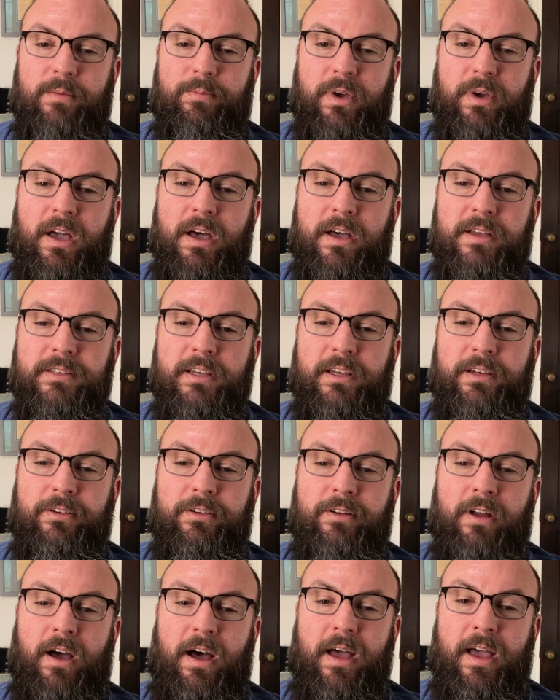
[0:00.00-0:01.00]
Because I do
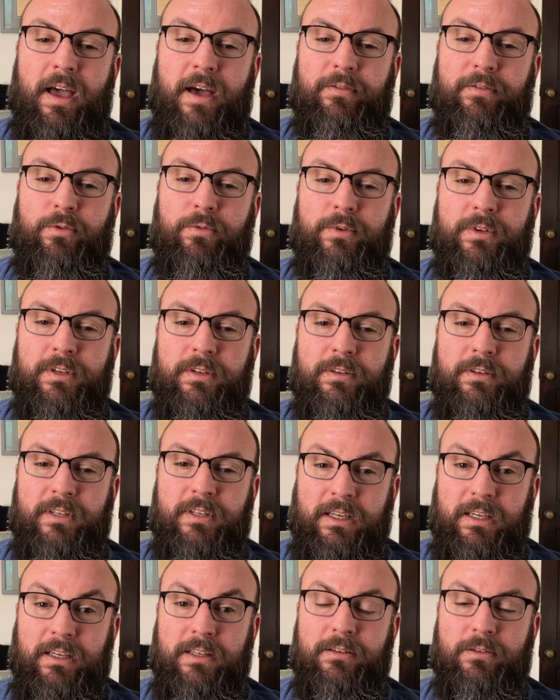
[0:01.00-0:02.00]
not have a
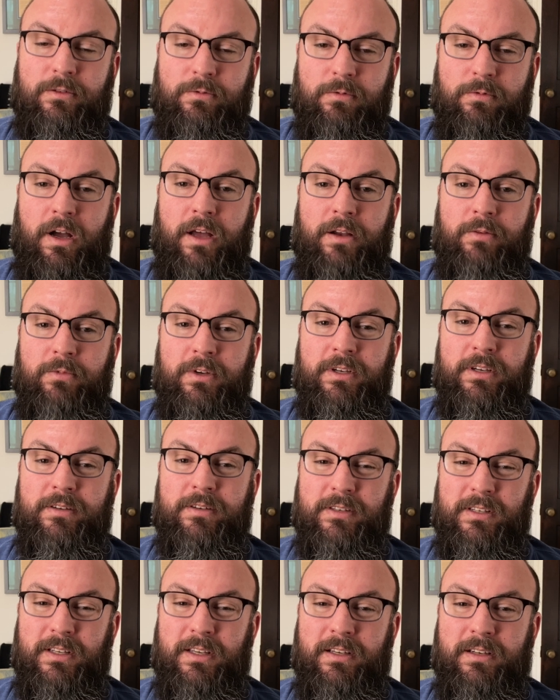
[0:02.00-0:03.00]
need to run
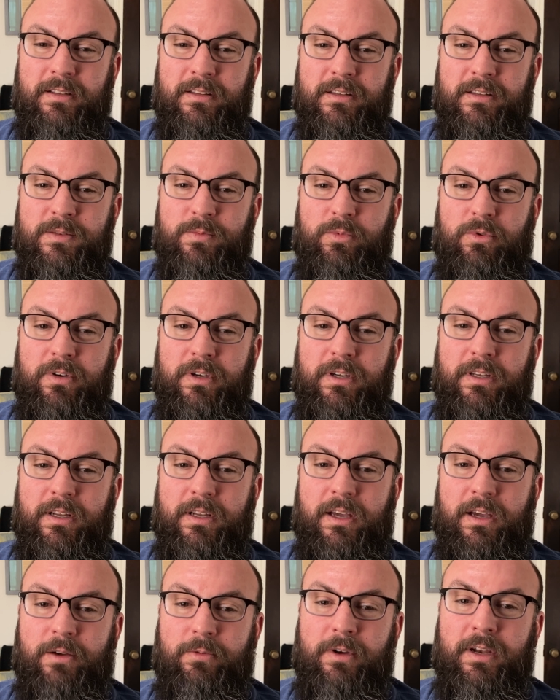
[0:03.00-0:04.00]
Windows 10 at this point,
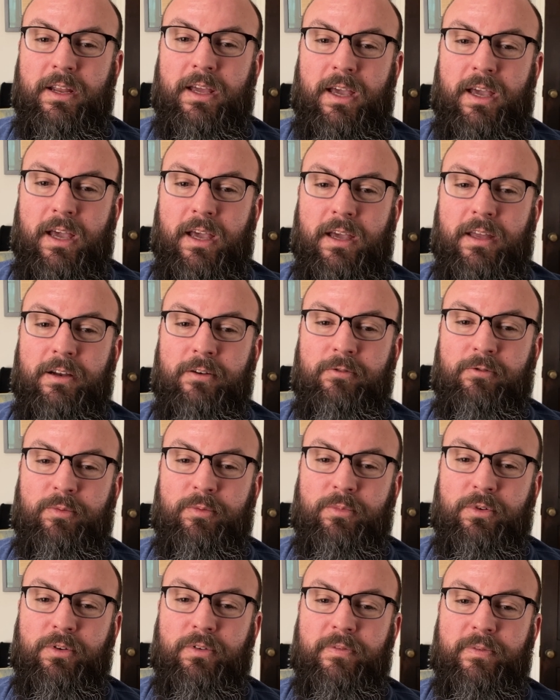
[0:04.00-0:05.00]
I went ahead and
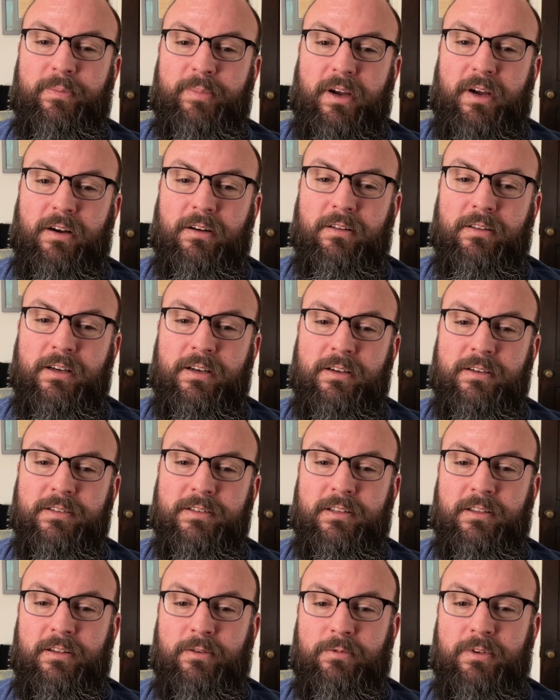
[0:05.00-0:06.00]
removed Parallels
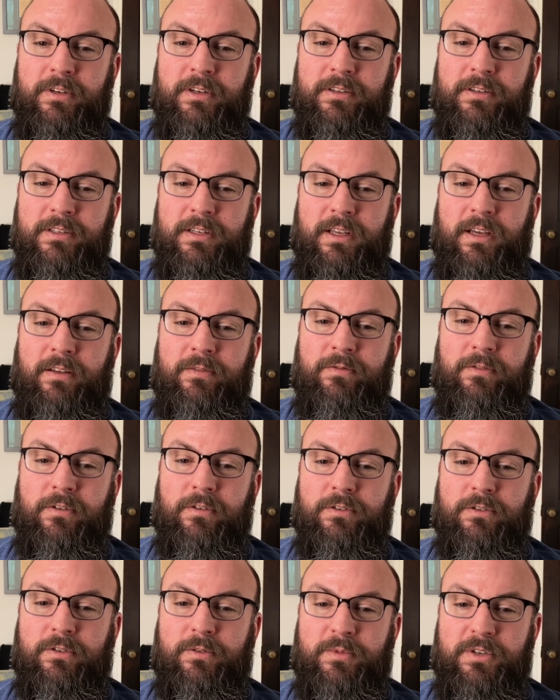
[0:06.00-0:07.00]
in the Windows 10
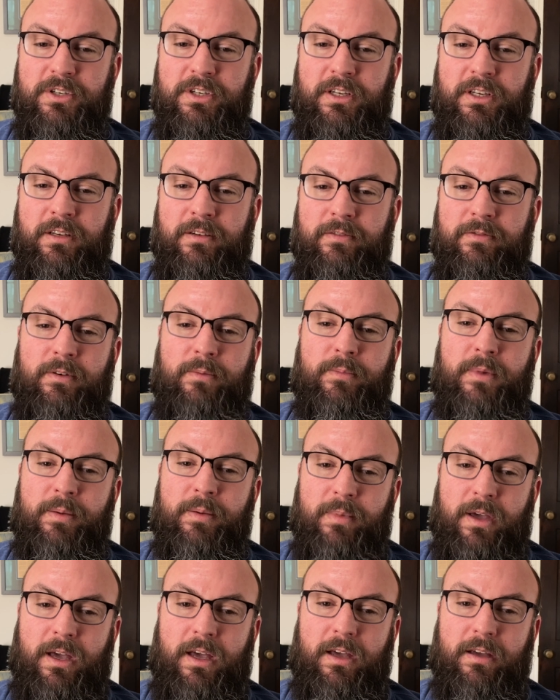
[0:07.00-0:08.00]
virtual machine from my
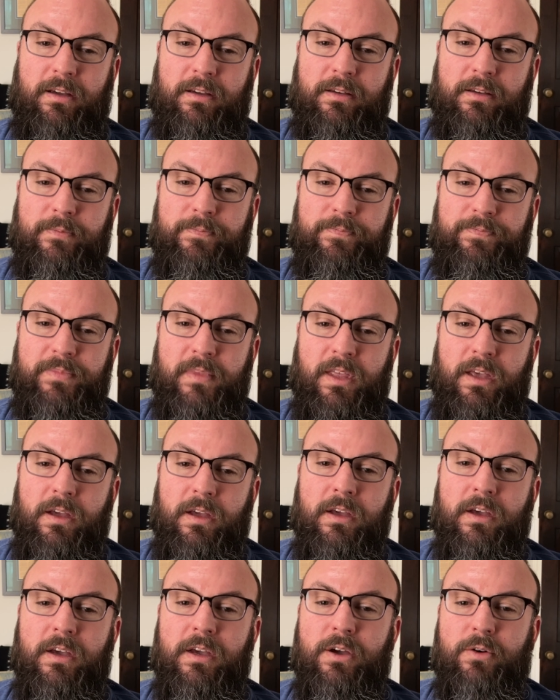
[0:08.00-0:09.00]
Mac.
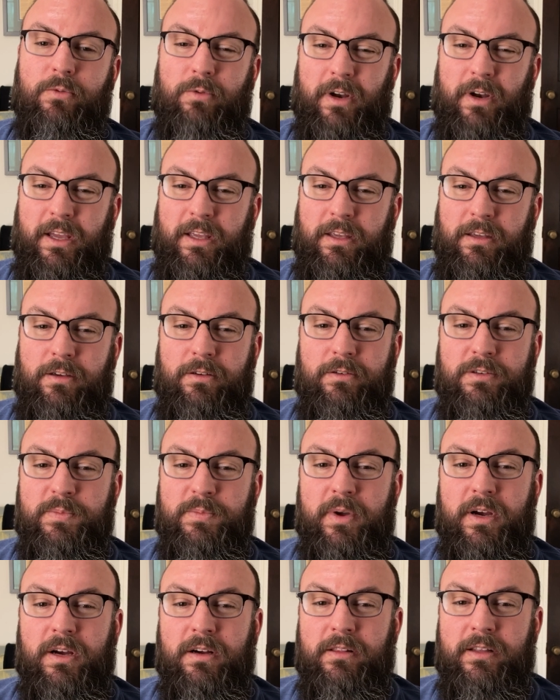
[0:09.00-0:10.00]
Would I use
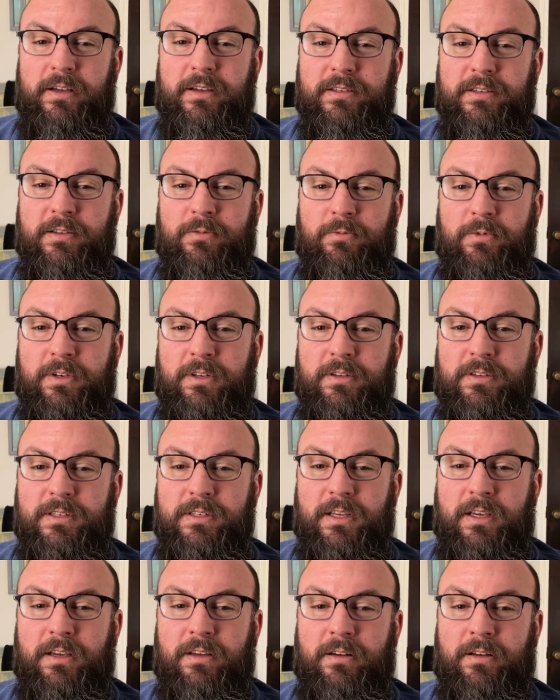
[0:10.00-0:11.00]
Parallels in Windows
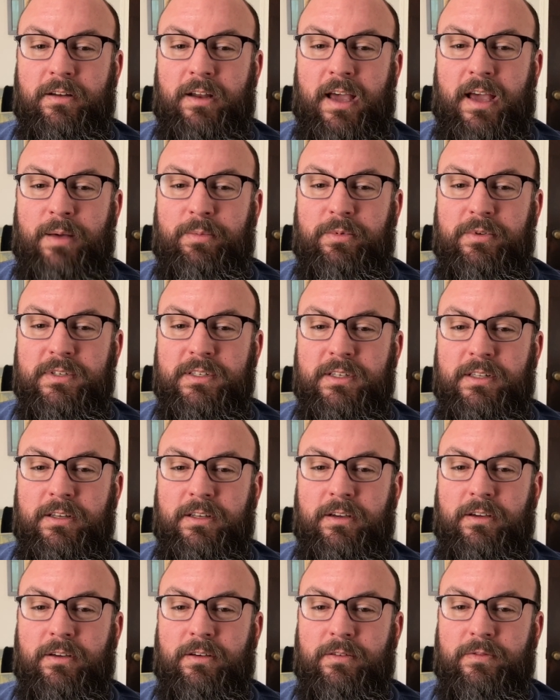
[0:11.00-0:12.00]
10 on Apple
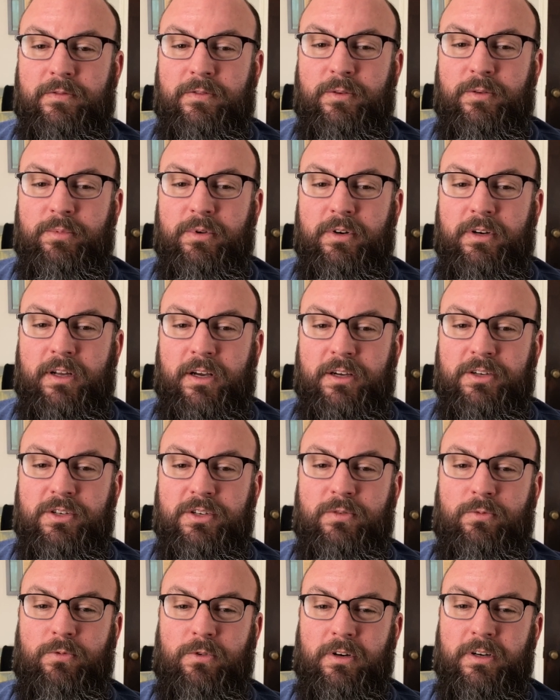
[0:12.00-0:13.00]
Silicone for
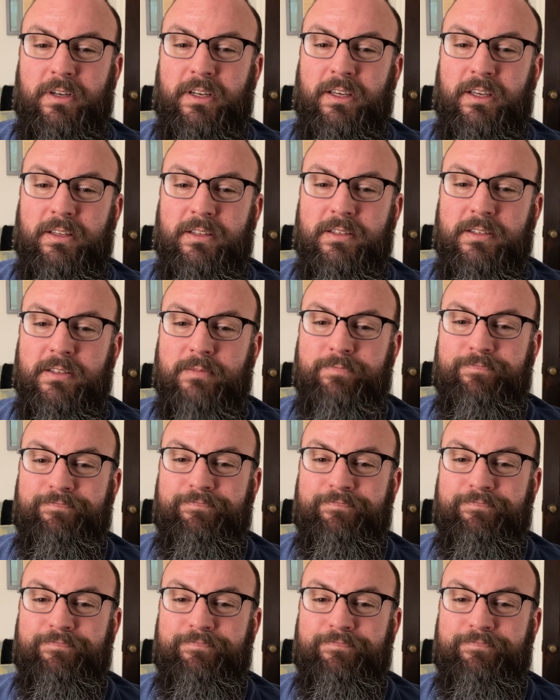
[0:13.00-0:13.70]
production work needs?